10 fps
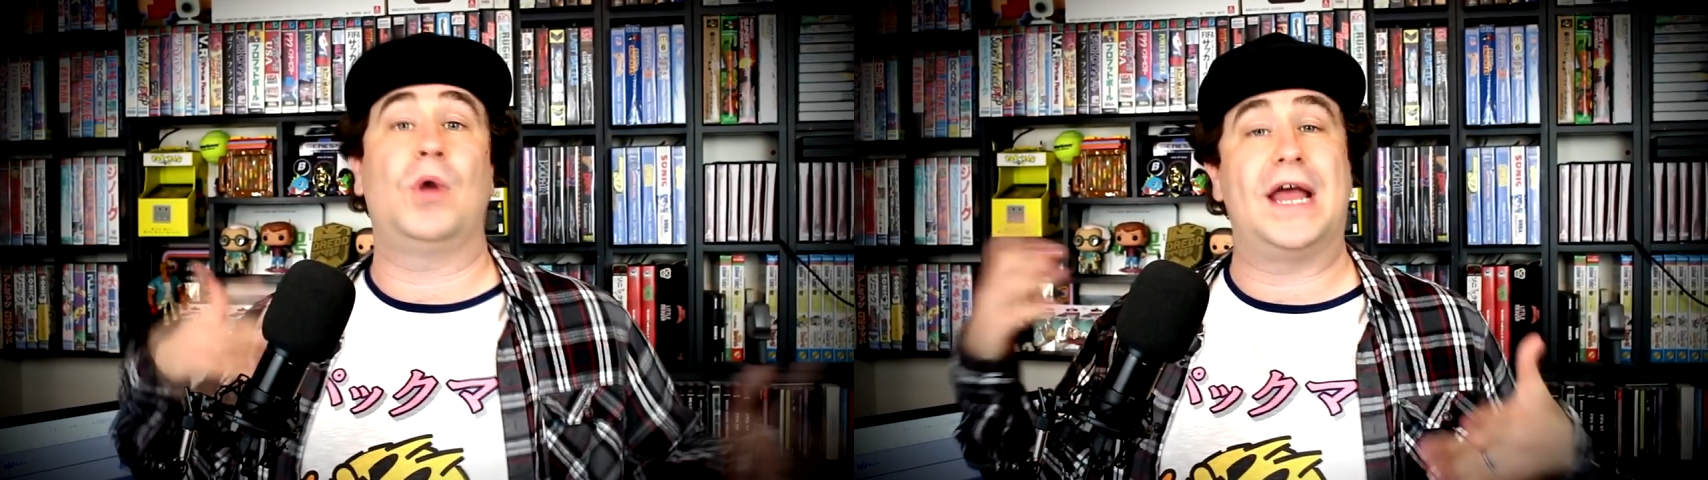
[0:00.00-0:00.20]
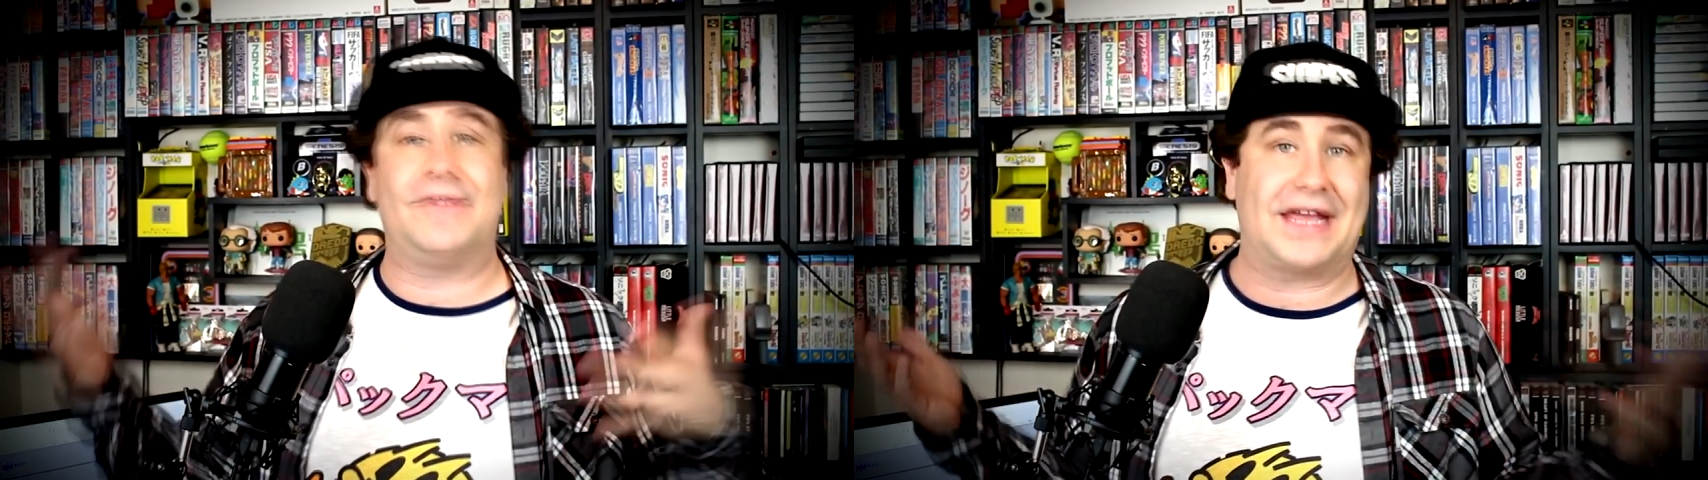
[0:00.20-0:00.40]

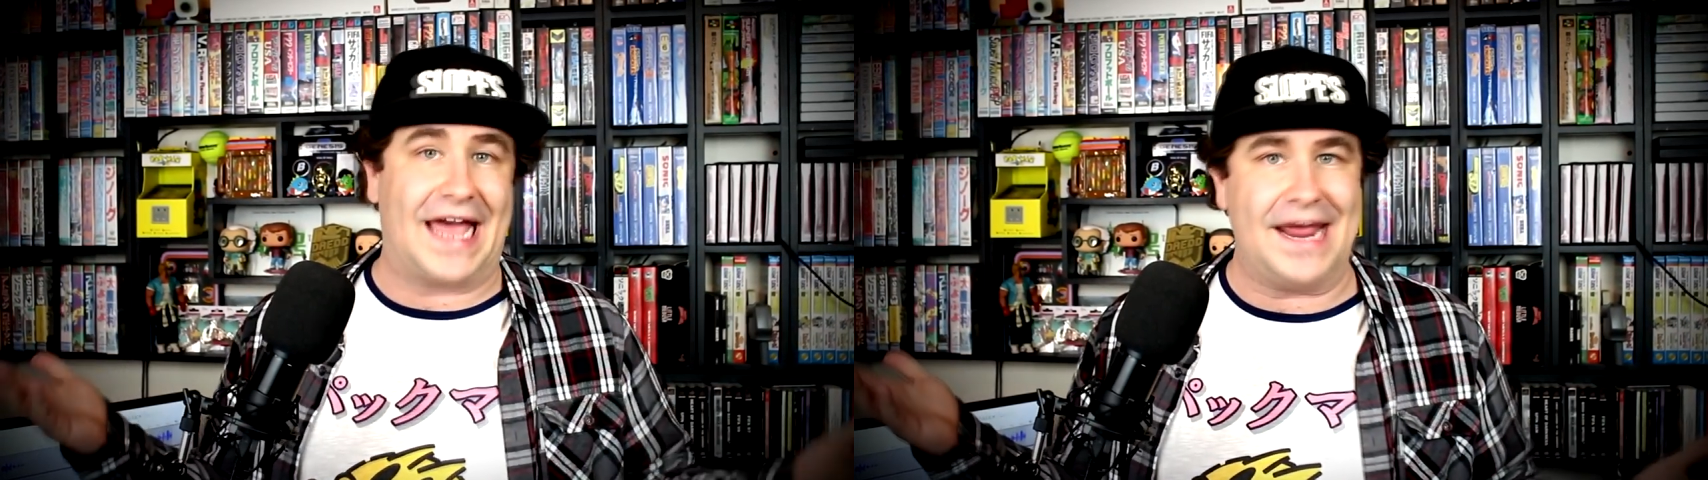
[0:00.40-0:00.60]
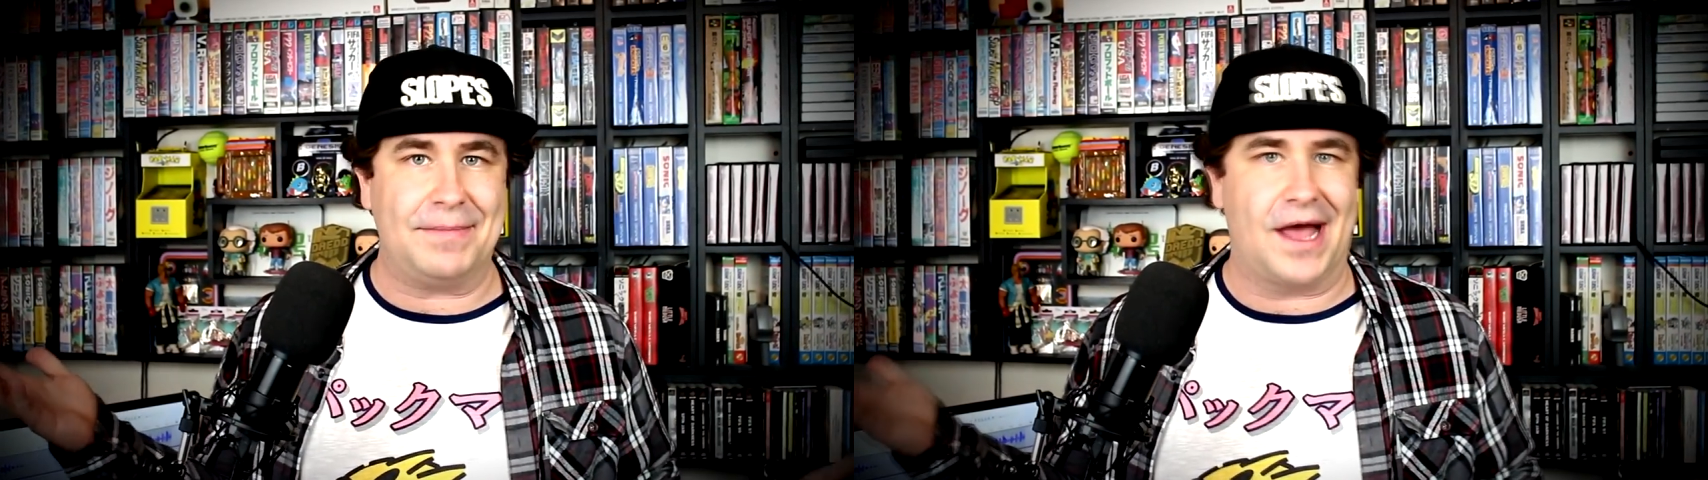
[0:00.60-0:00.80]
whatever
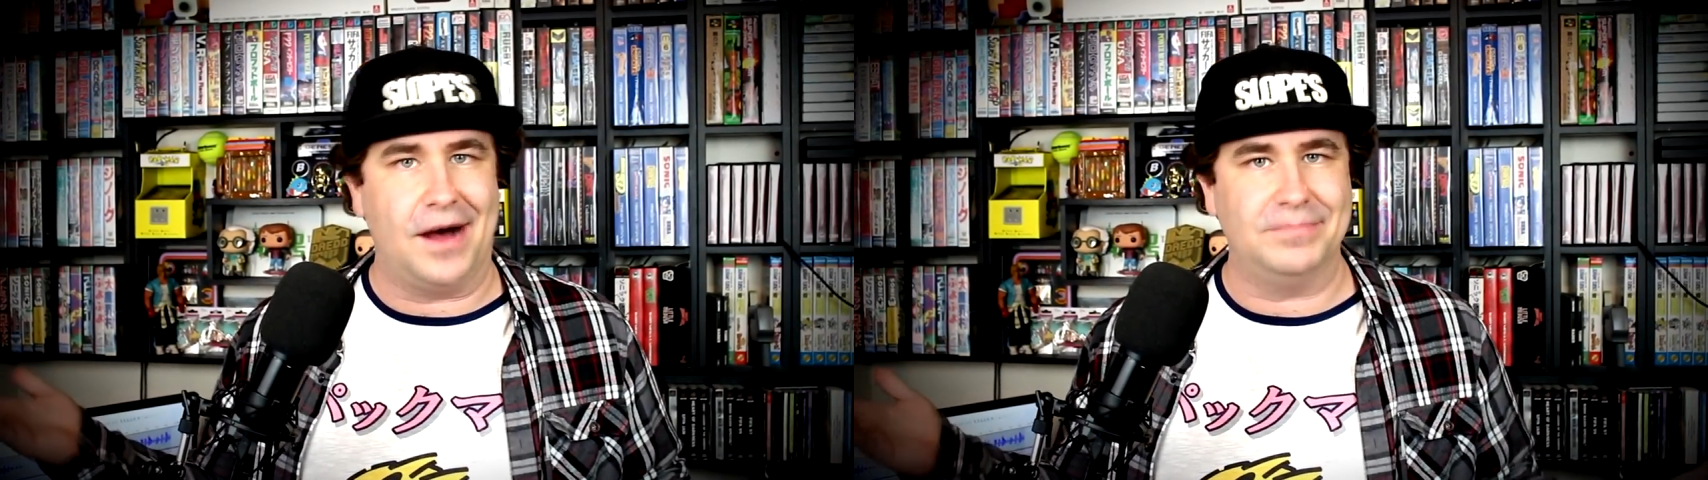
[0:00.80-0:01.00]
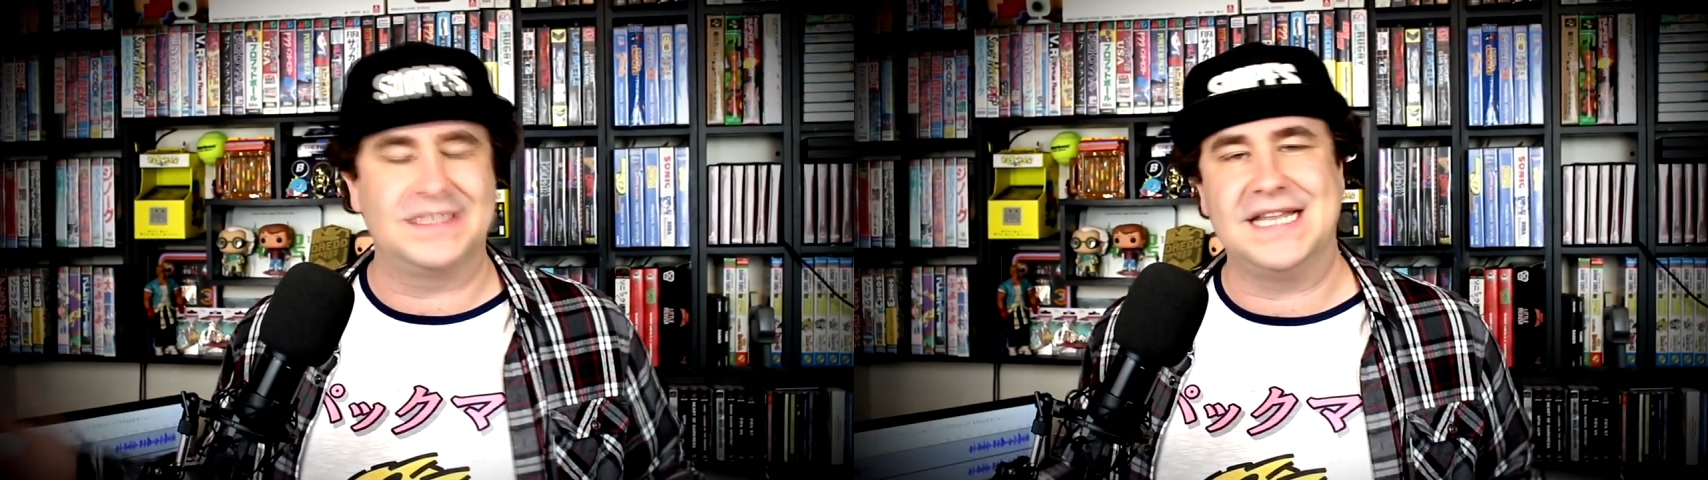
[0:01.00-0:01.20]
game
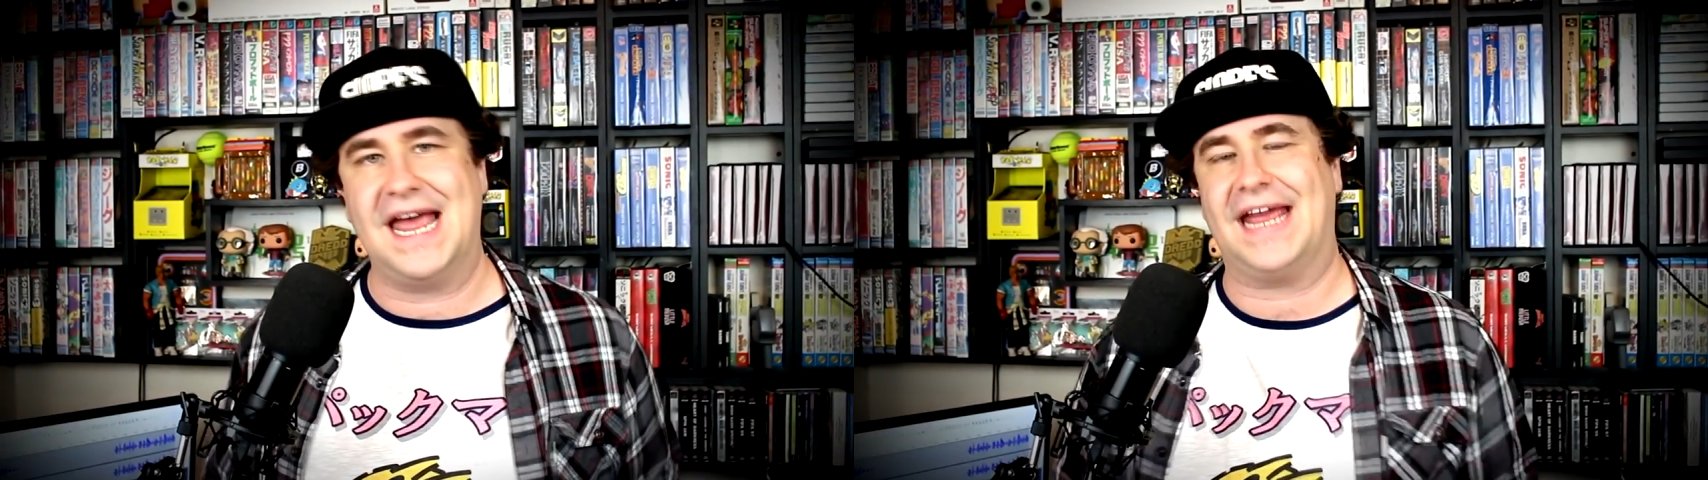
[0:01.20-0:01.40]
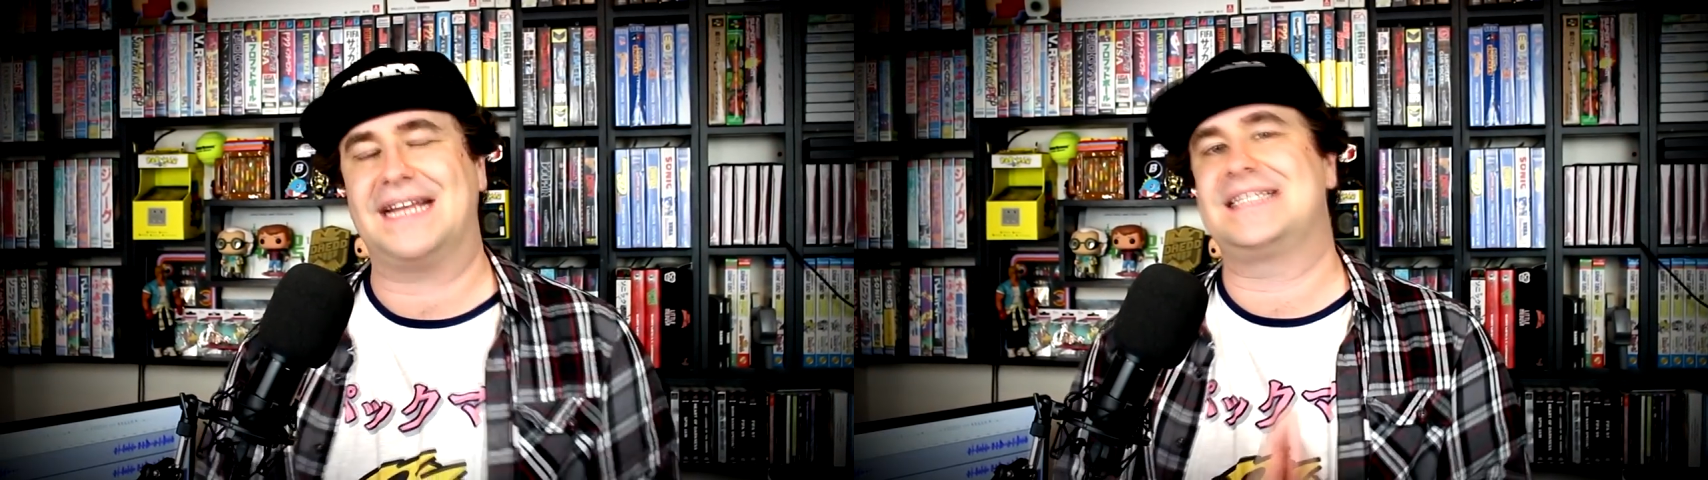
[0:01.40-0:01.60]
comes
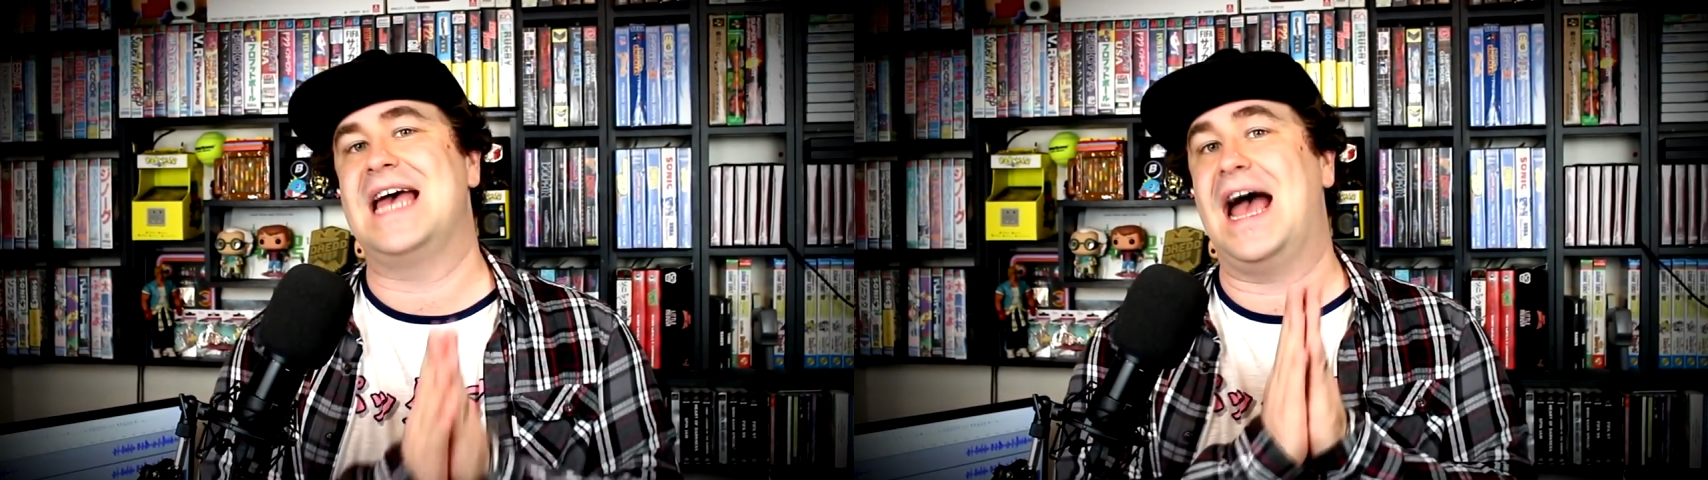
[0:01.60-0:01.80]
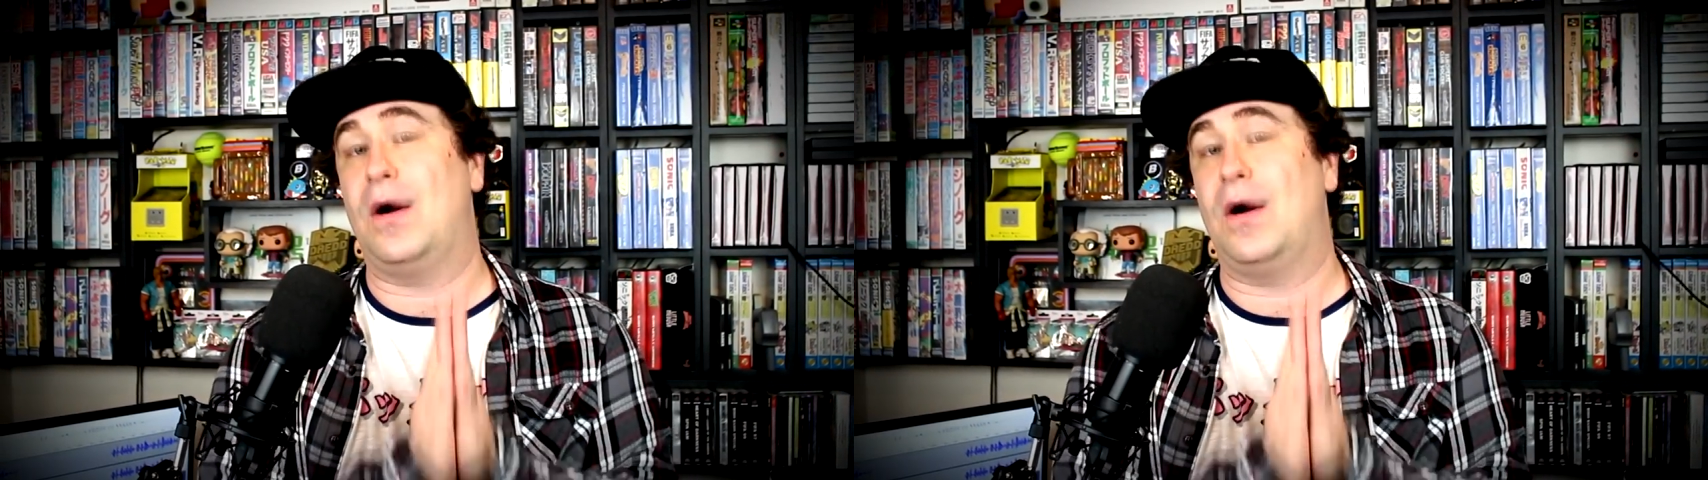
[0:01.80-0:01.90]
next.